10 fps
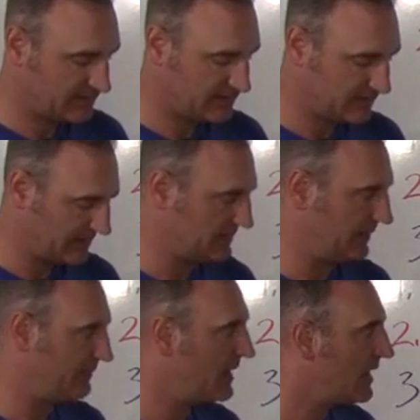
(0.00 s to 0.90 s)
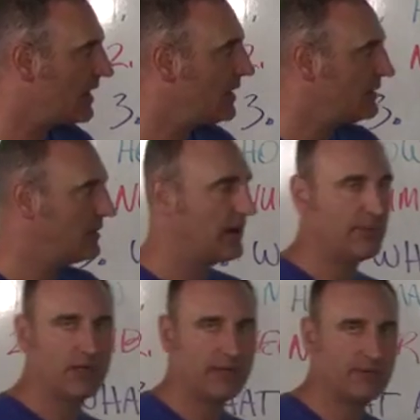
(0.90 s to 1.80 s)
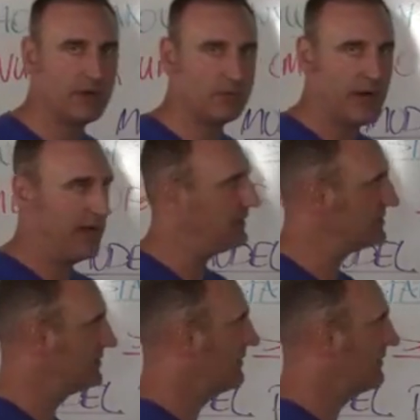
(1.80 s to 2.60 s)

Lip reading: system, I'm going to give you a range